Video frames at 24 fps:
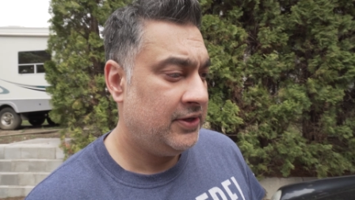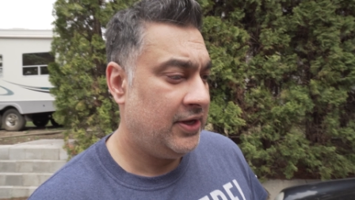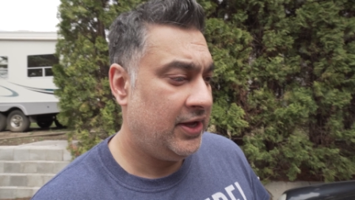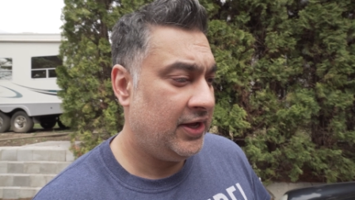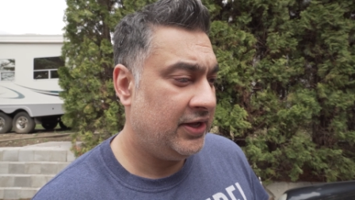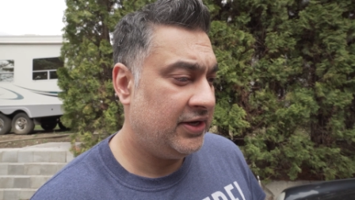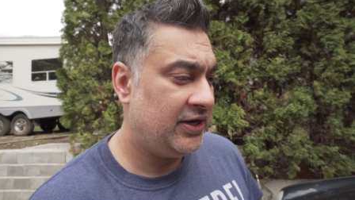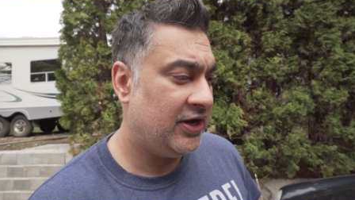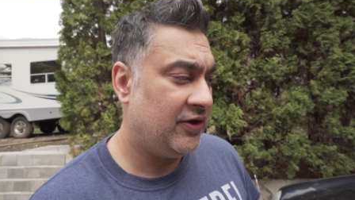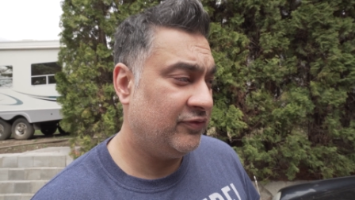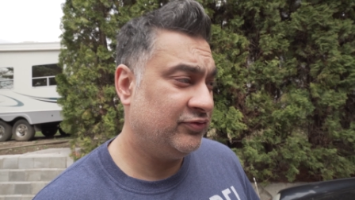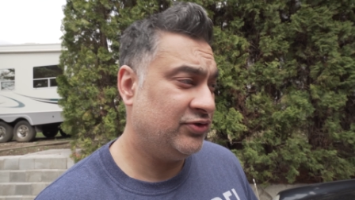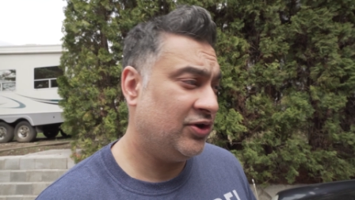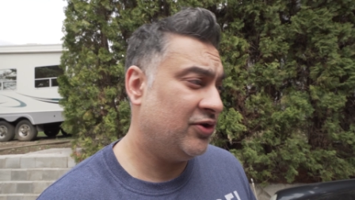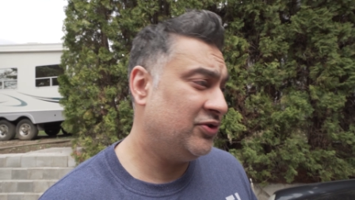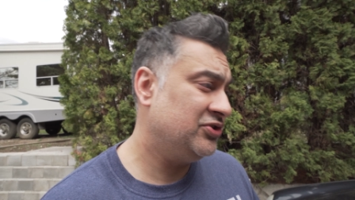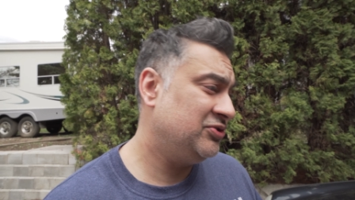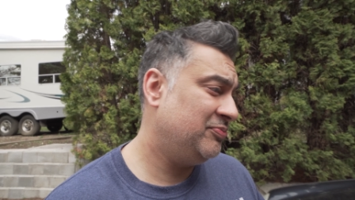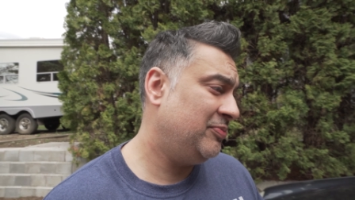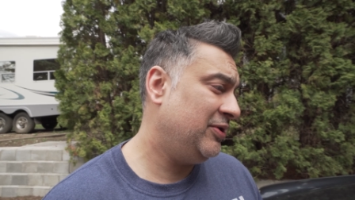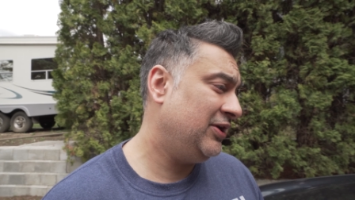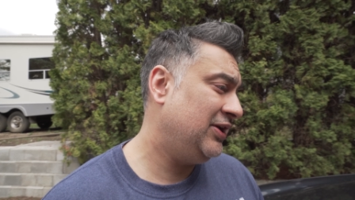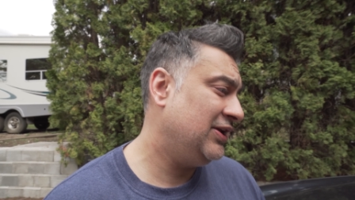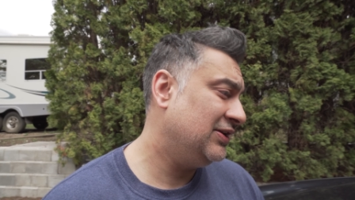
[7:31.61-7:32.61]
and I was
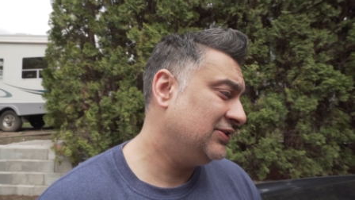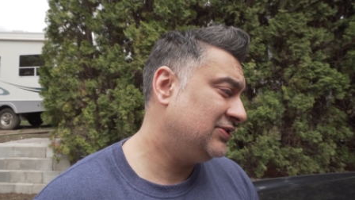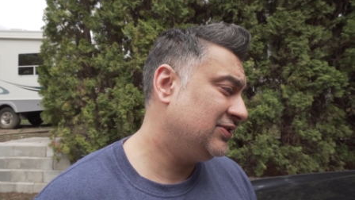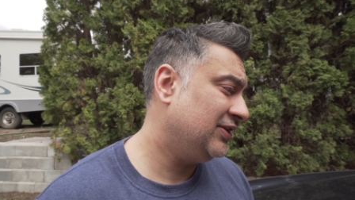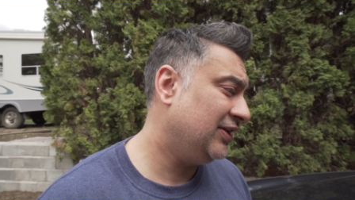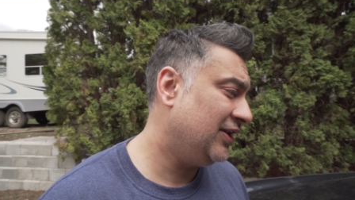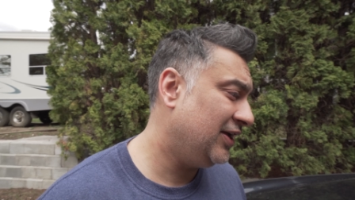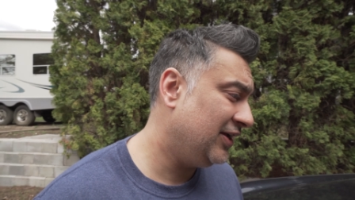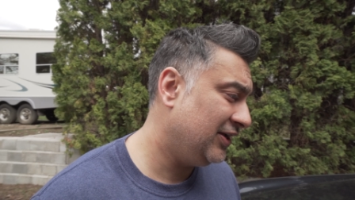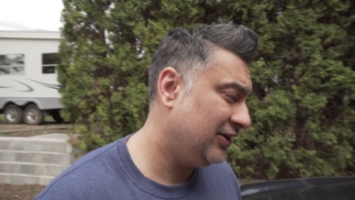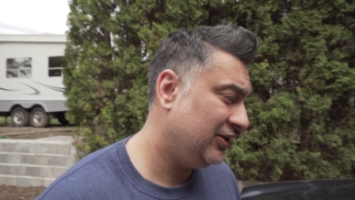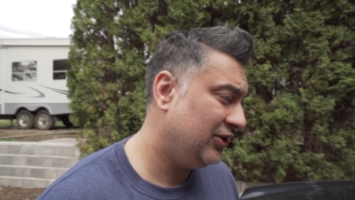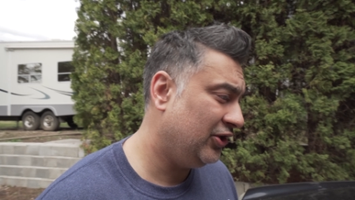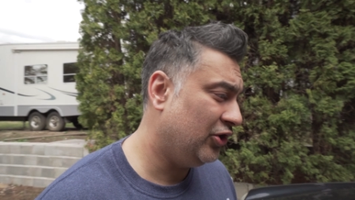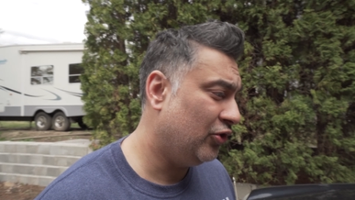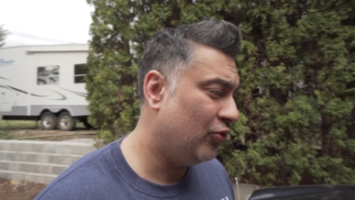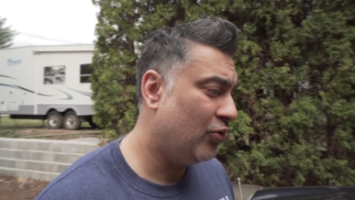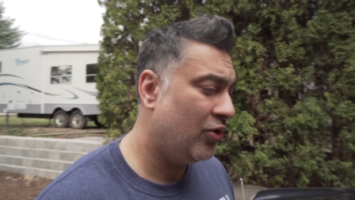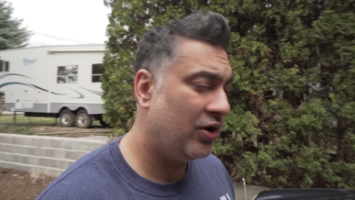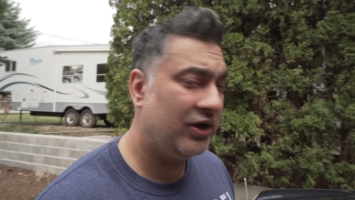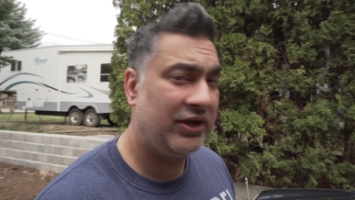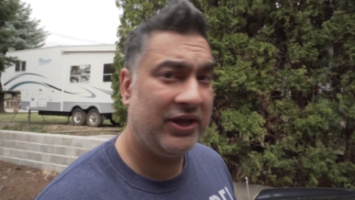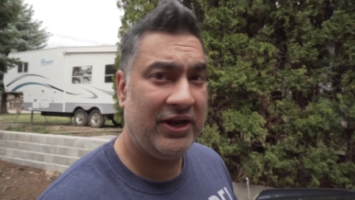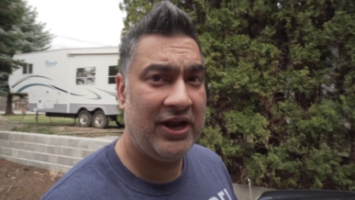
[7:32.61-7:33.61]
always big into like you know
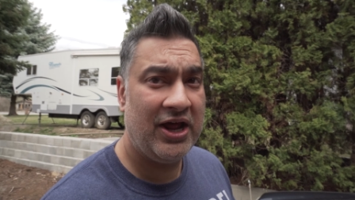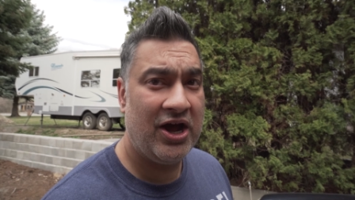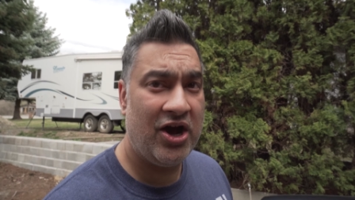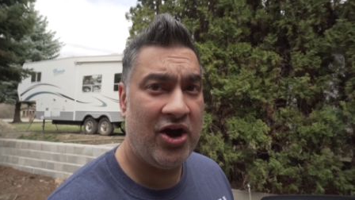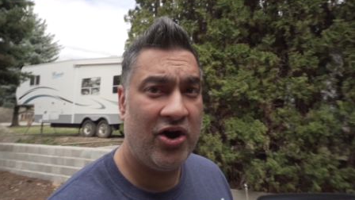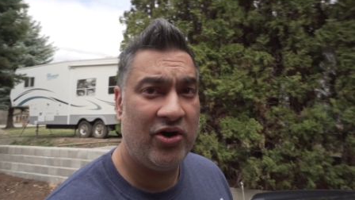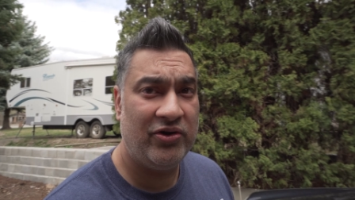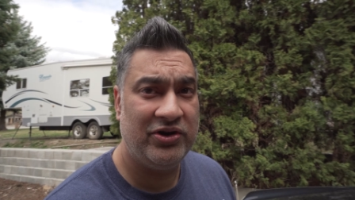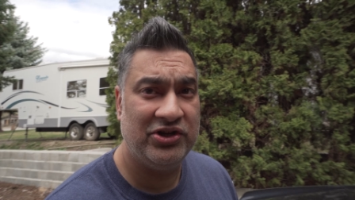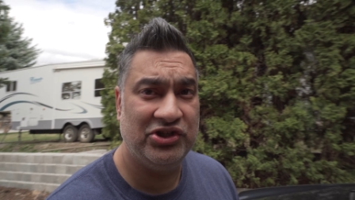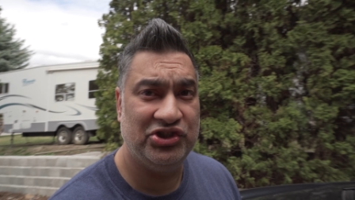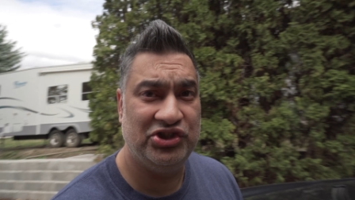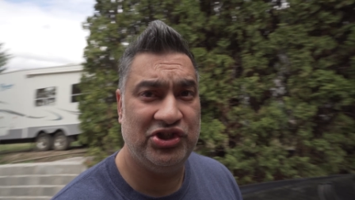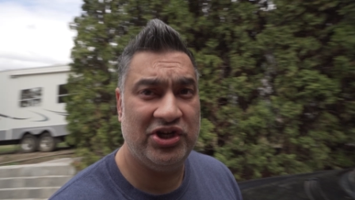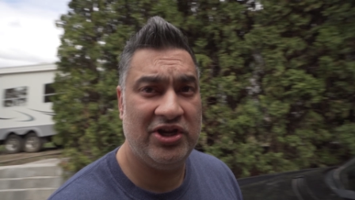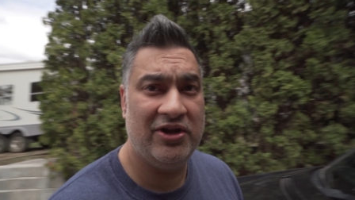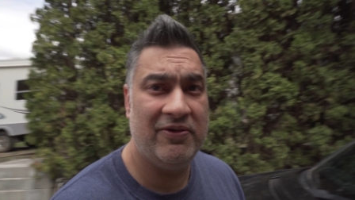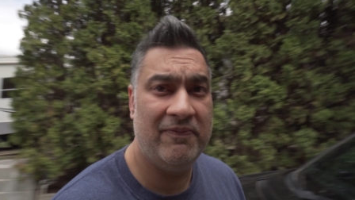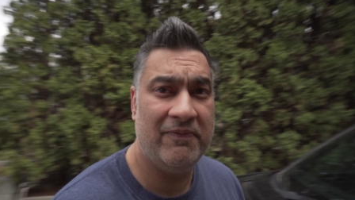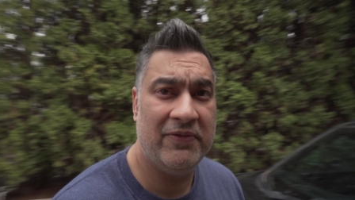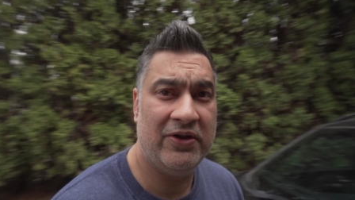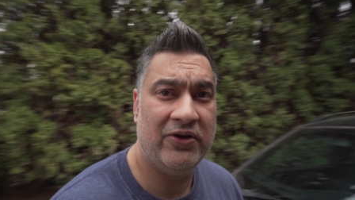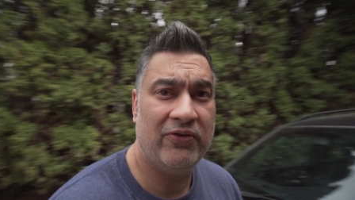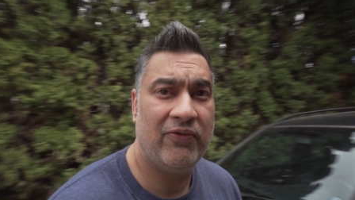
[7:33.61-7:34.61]
working out and
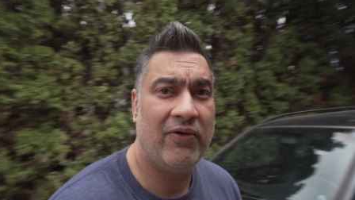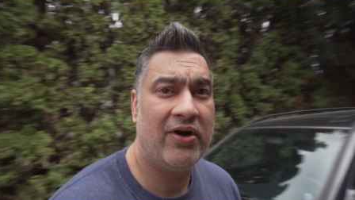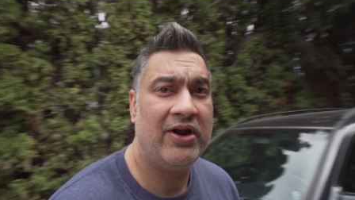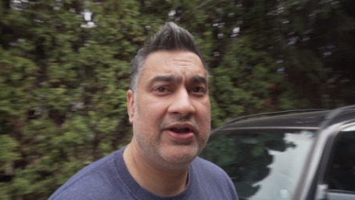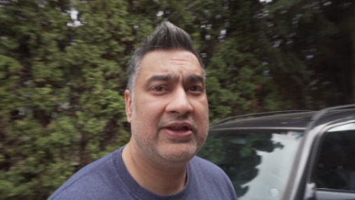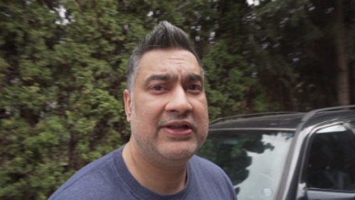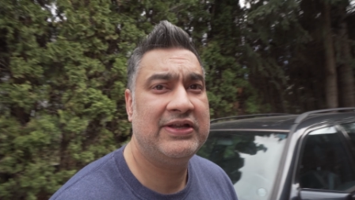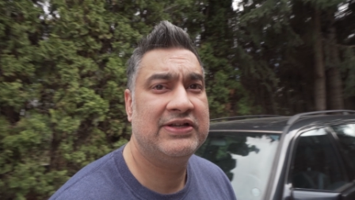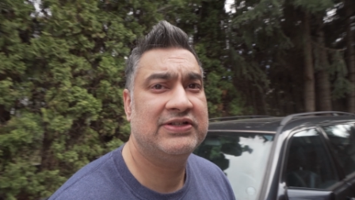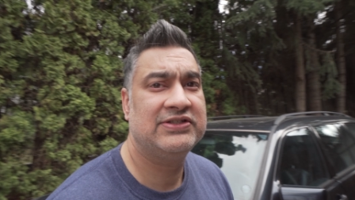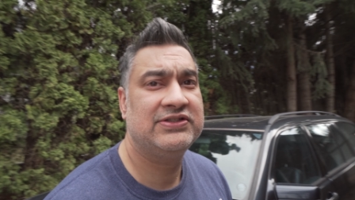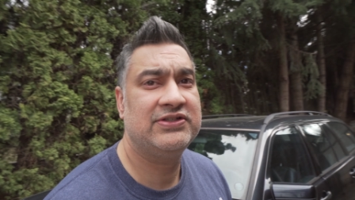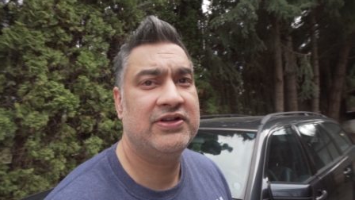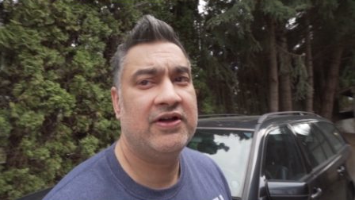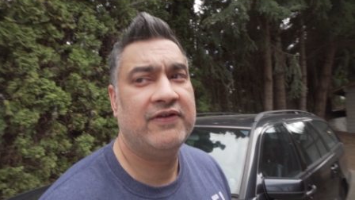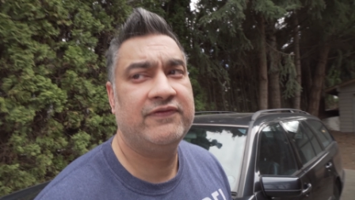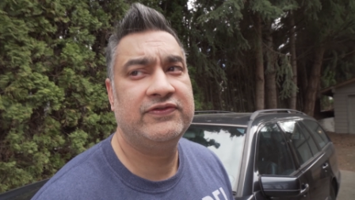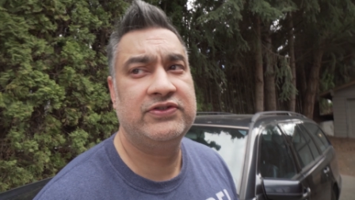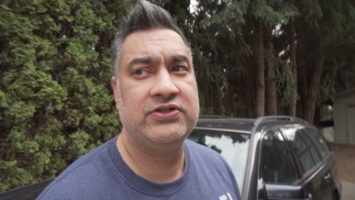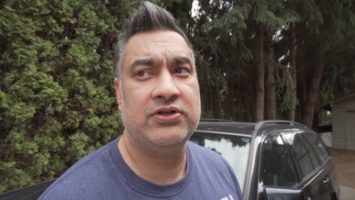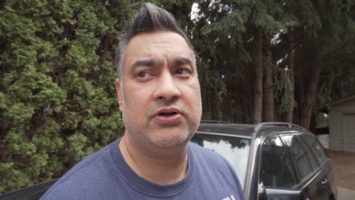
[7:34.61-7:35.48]
gym and running and stuff.